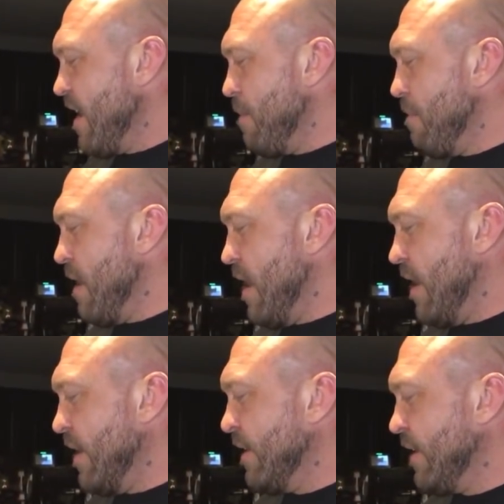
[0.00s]
I'm
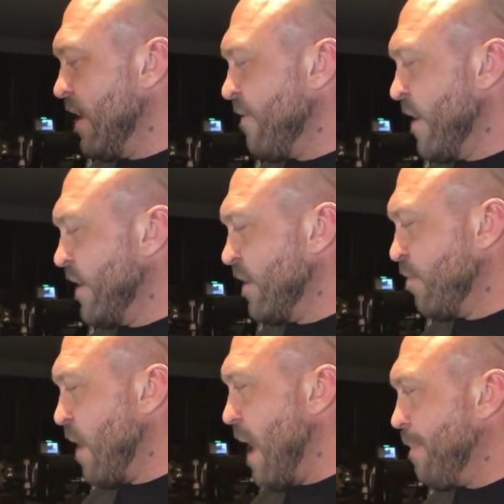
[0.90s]
getting ready to
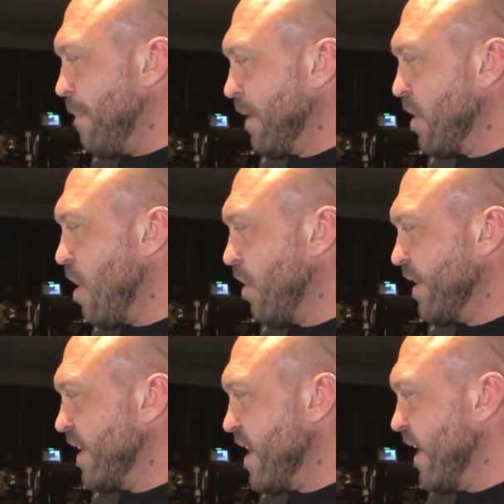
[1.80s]
wrap up and call
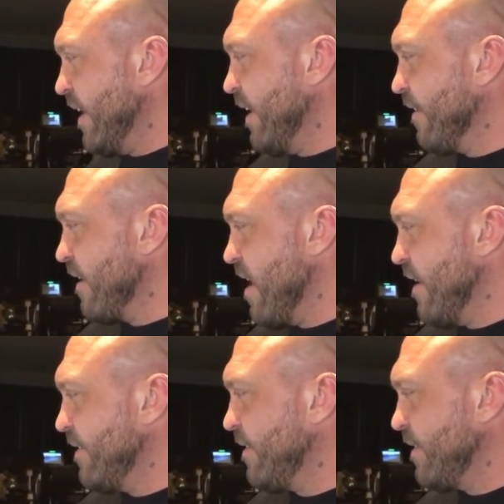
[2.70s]
it a night here,
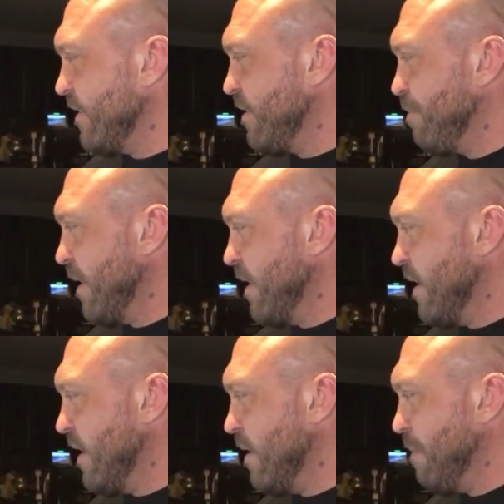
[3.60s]
guys. It's been
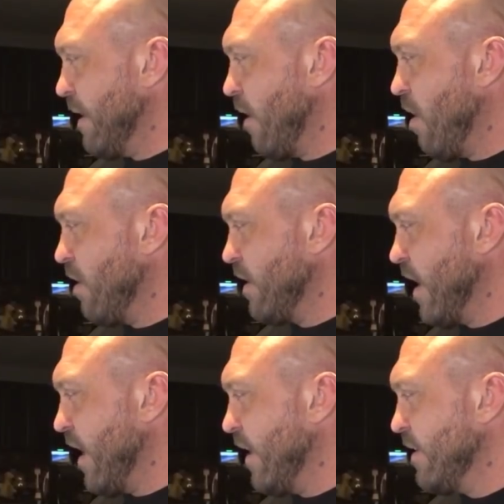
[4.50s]
a long
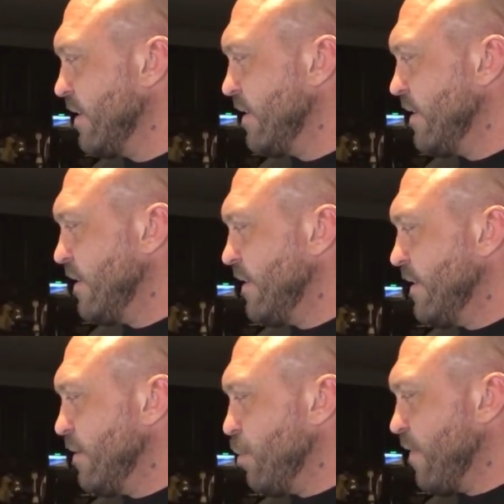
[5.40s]
day.
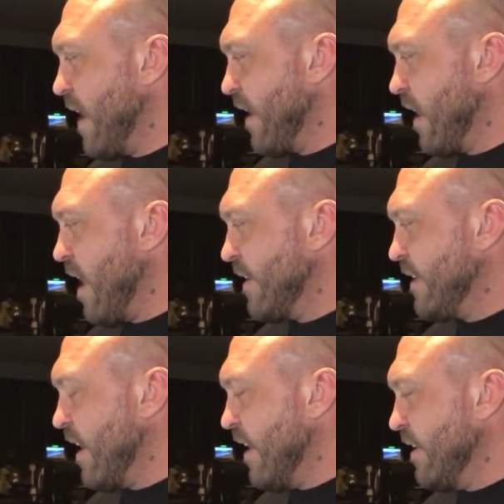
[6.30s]
We've got a
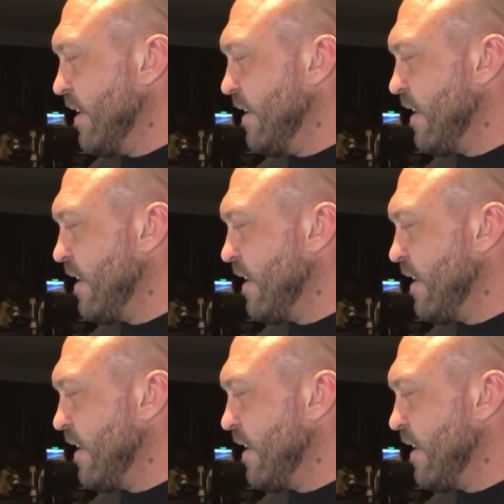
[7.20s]
lot done.